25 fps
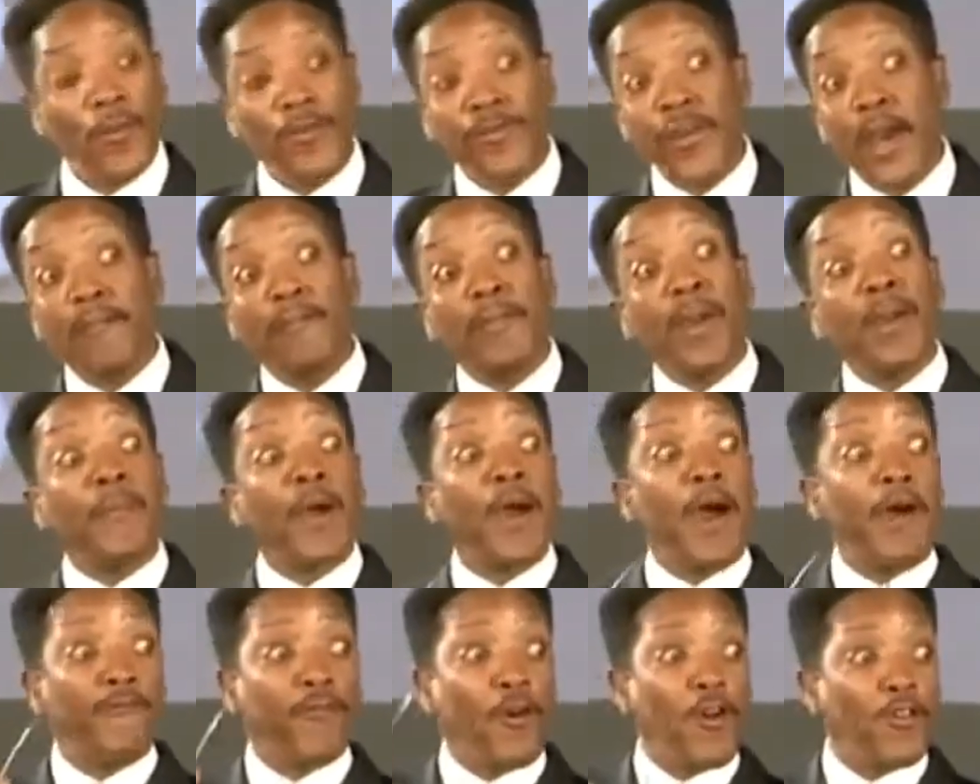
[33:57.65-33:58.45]

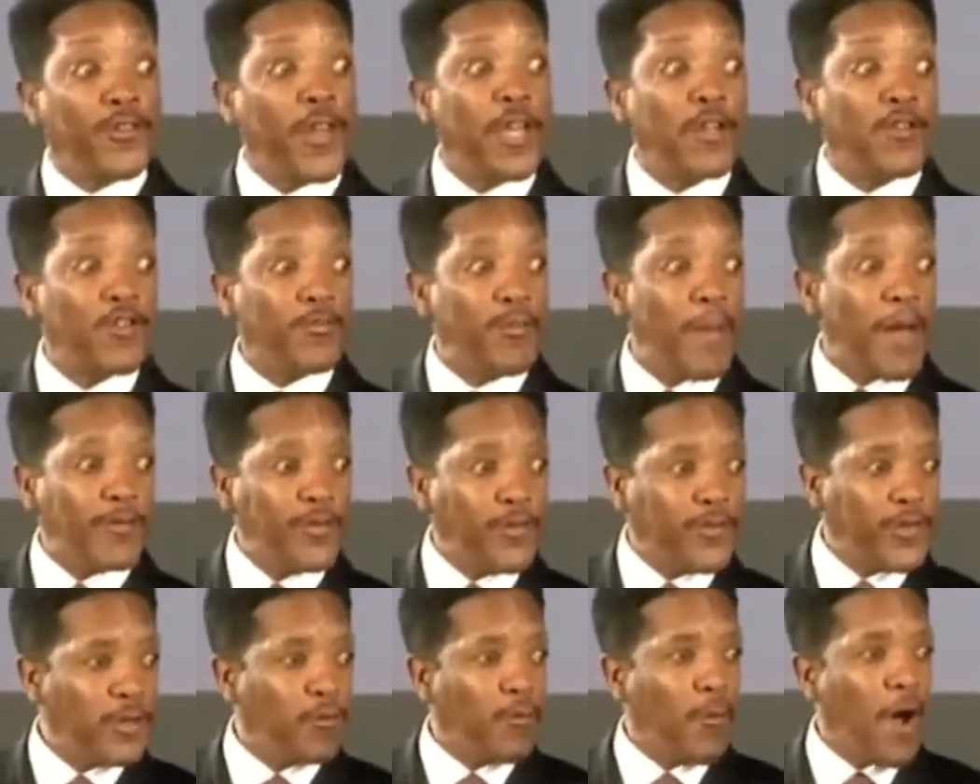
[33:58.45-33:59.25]
remember our first angel's
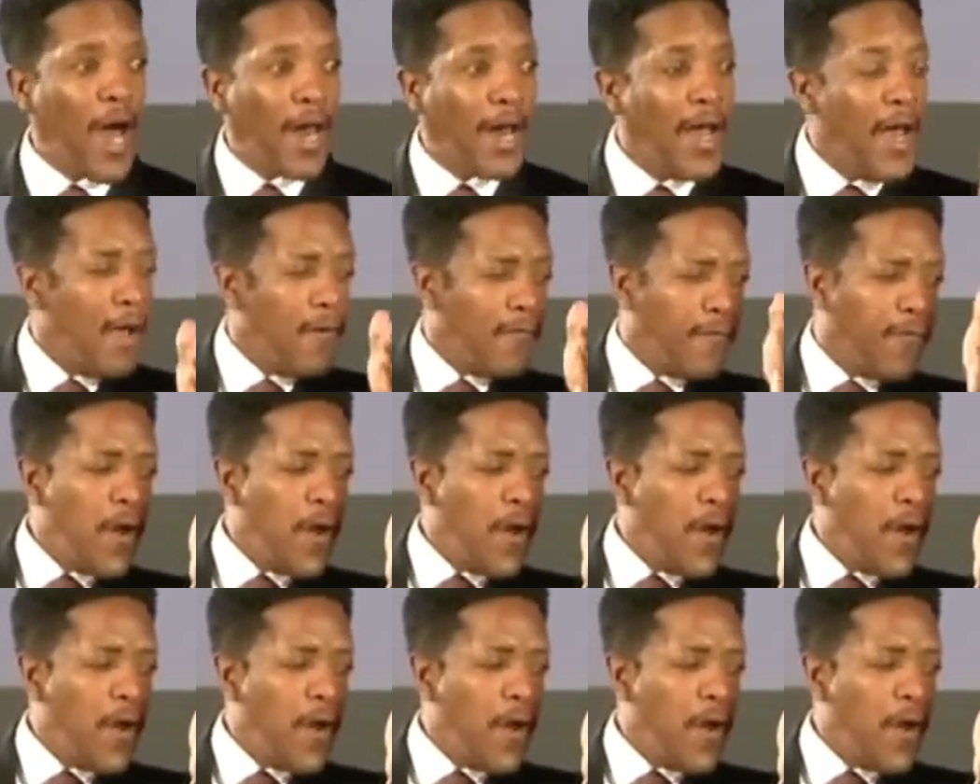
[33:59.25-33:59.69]
message said what?